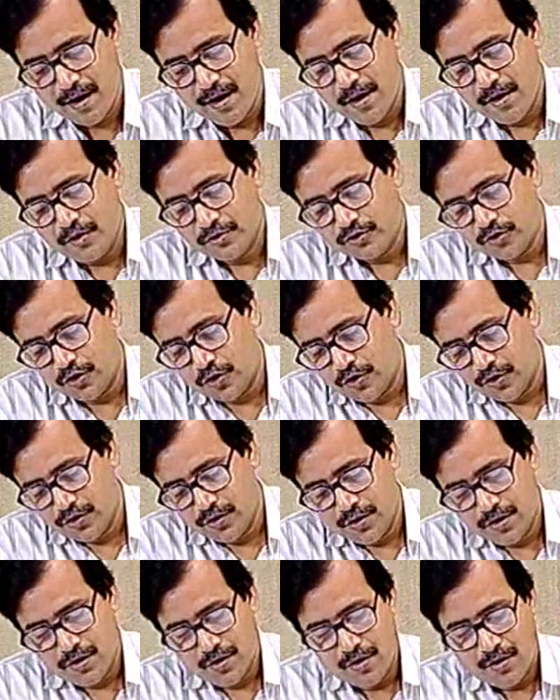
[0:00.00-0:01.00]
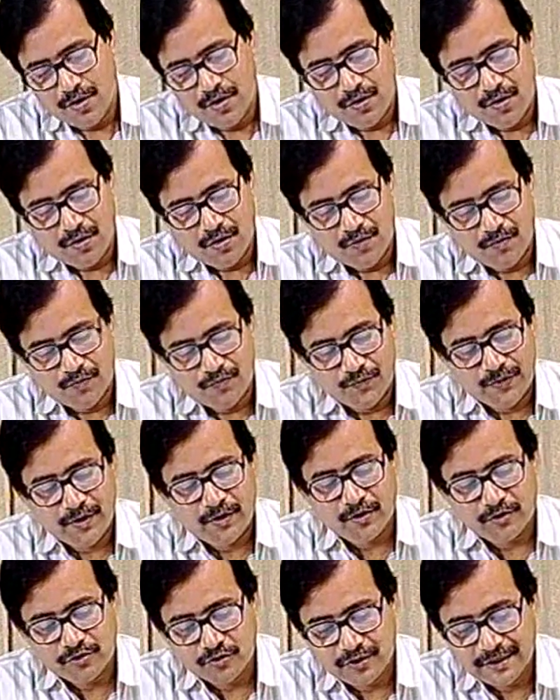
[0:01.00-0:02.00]
So we will
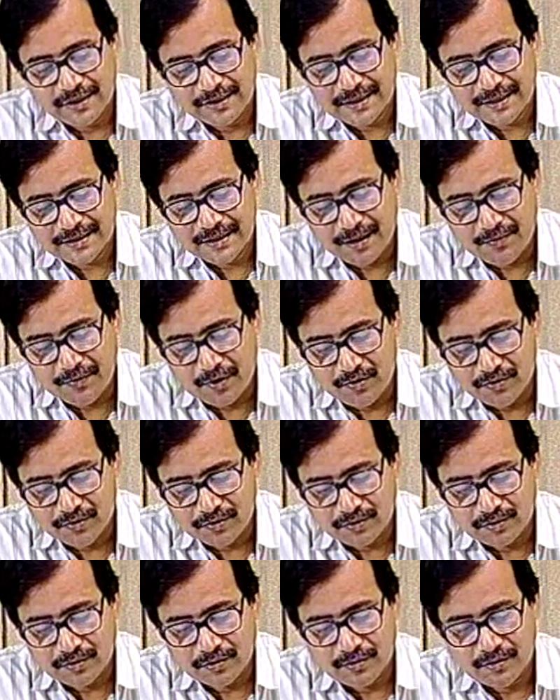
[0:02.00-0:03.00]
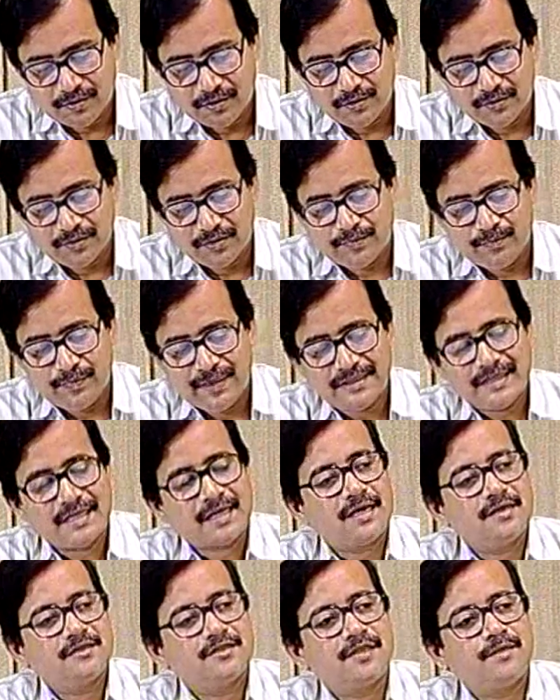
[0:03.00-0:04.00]
also discuss about the basic
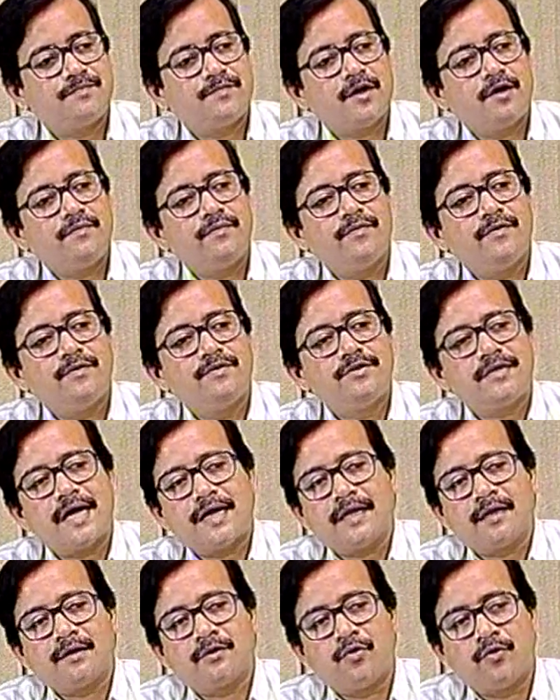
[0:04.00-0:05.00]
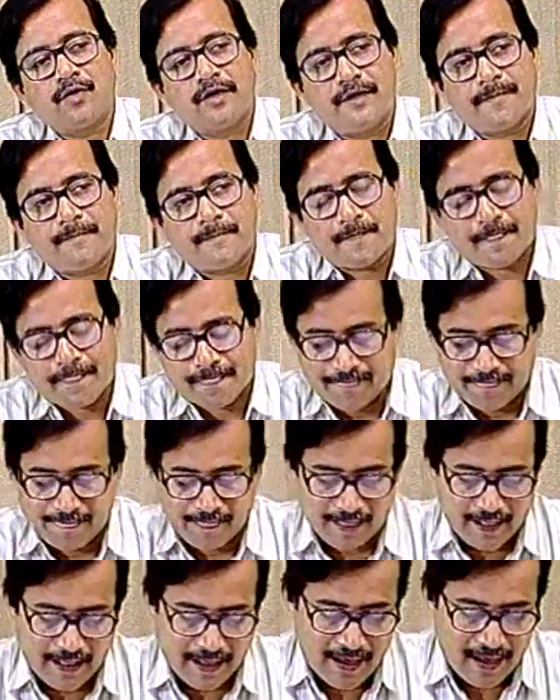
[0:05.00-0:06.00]
concept of channel coding.
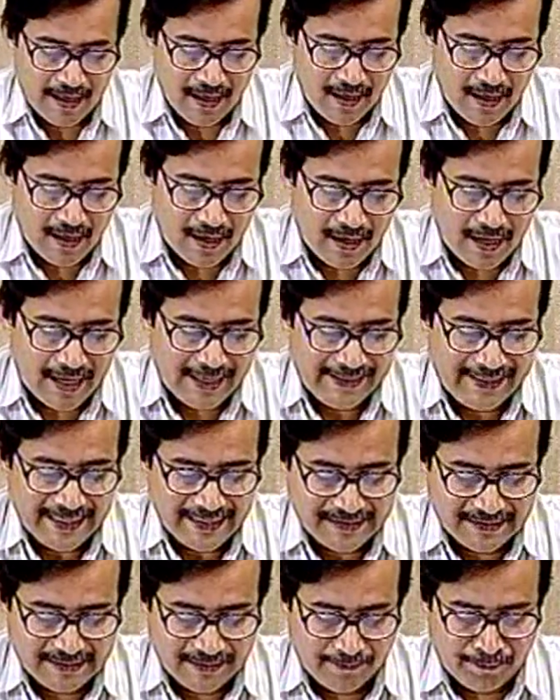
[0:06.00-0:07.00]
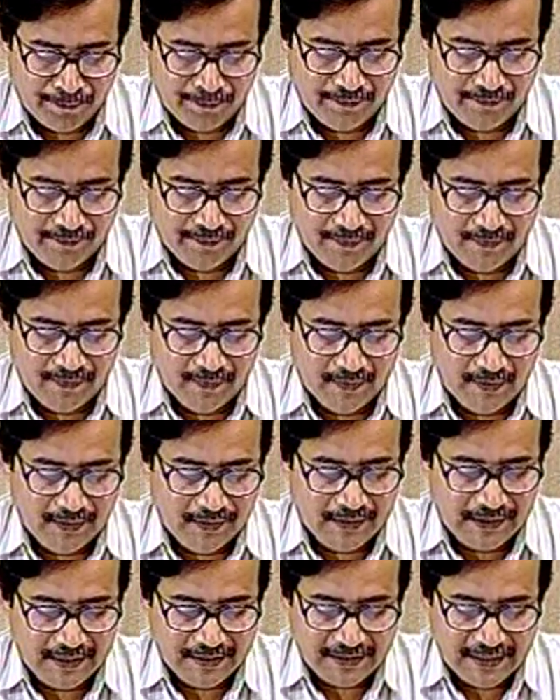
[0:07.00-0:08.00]
I guess
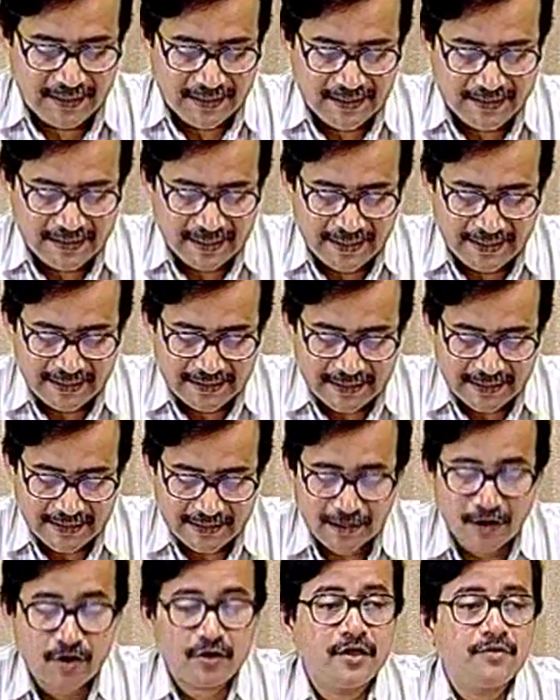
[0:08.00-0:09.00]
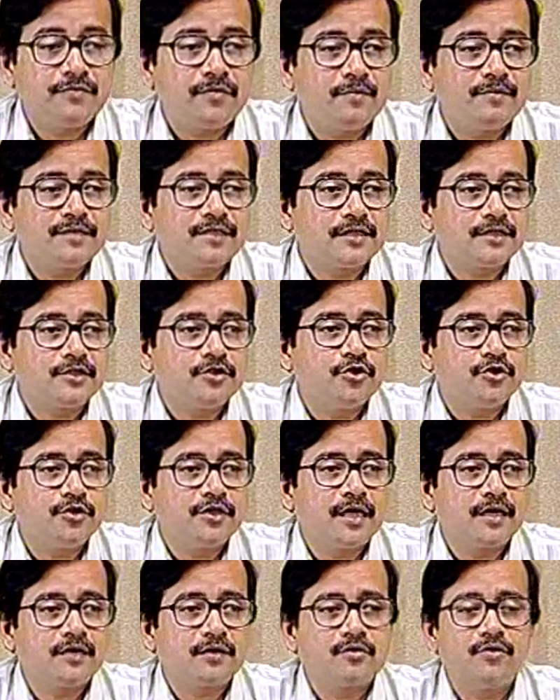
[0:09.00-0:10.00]
this initial discussion on information theory
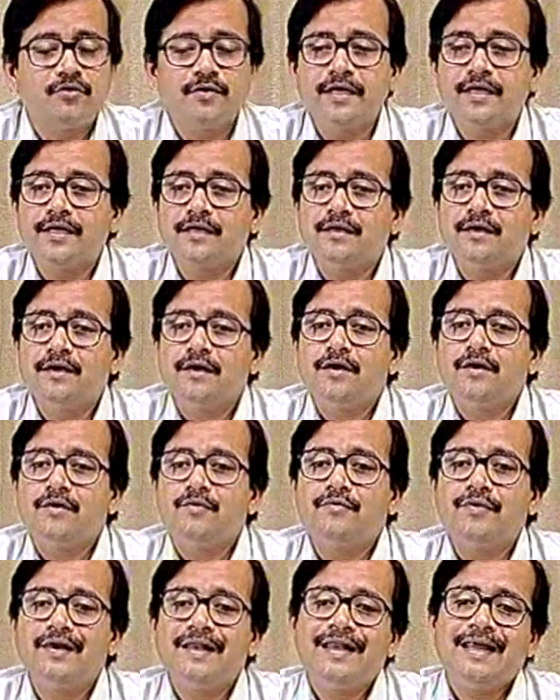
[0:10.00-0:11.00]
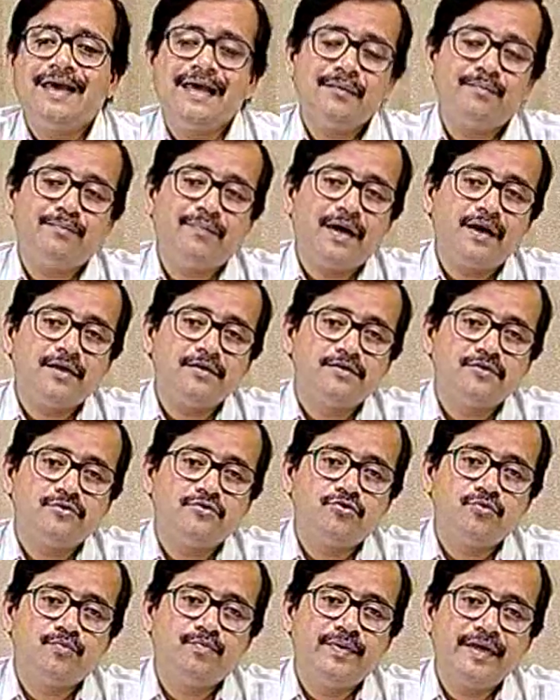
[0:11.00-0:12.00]
and coding will help us
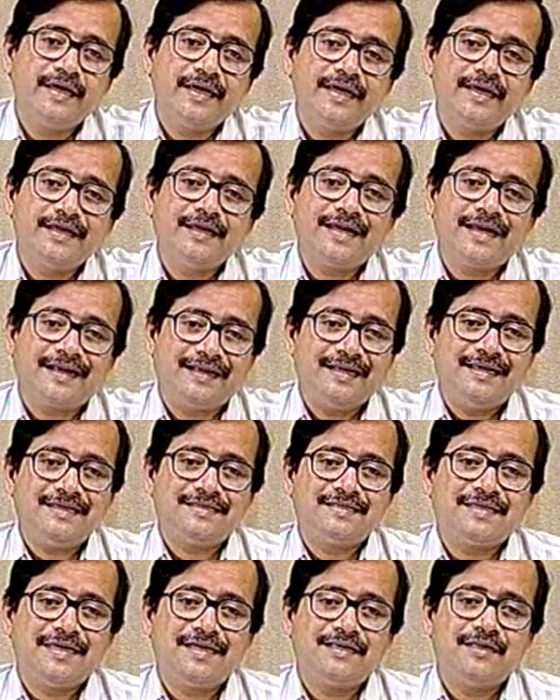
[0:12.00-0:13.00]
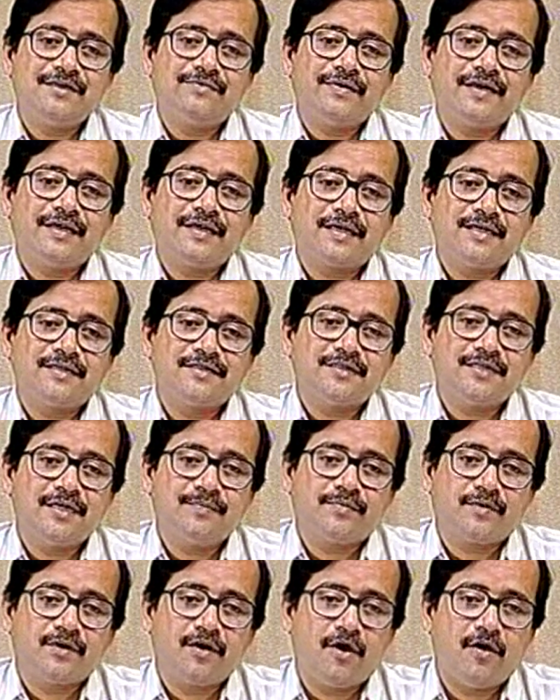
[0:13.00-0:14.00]
to bring in at least a different
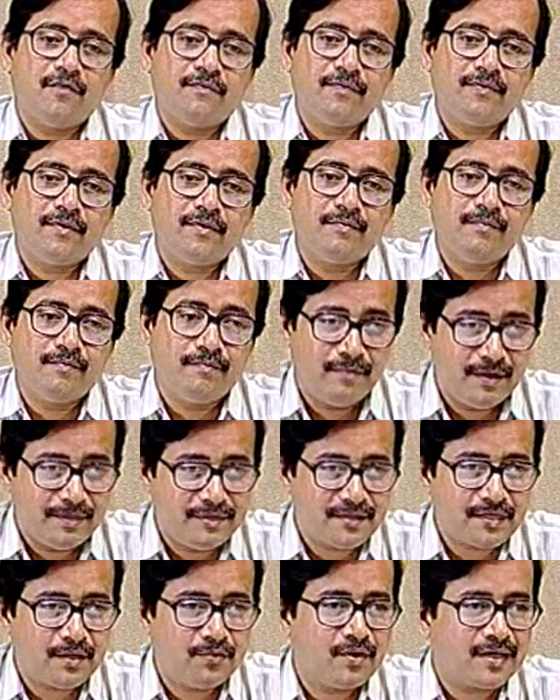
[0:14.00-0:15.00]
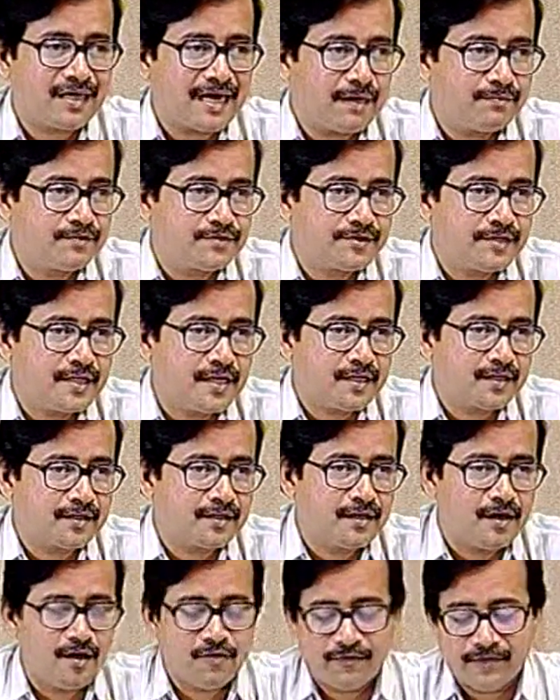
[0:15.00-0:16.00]
concept of, maybe somewhat abstract,
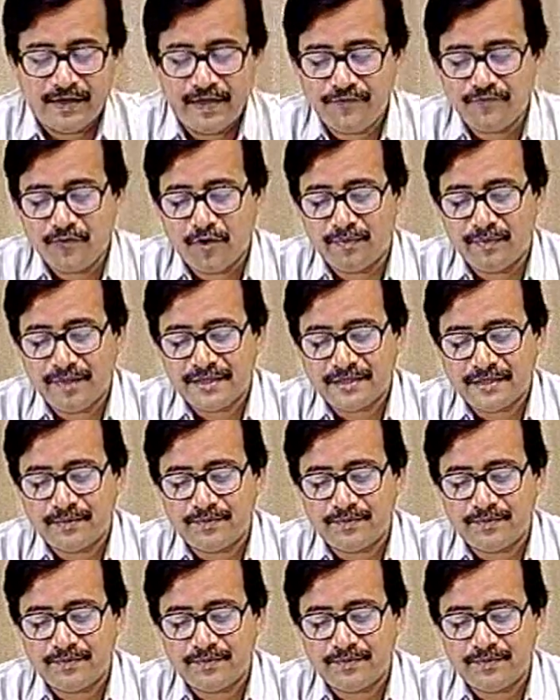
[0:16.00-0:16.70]
of information